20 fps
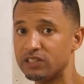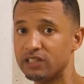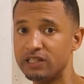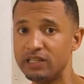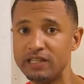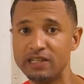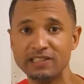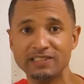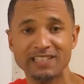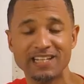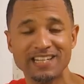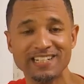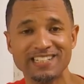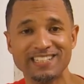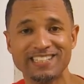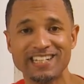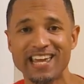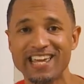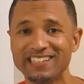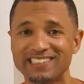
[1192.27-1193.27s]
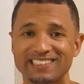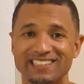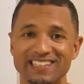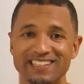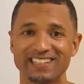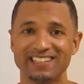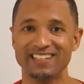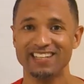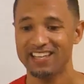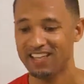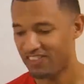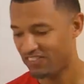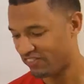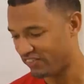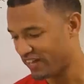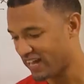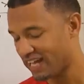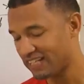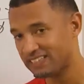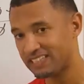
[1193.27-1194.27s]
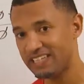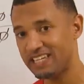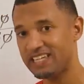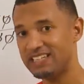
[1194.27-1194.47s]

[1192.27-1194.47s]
Ladies and gents, that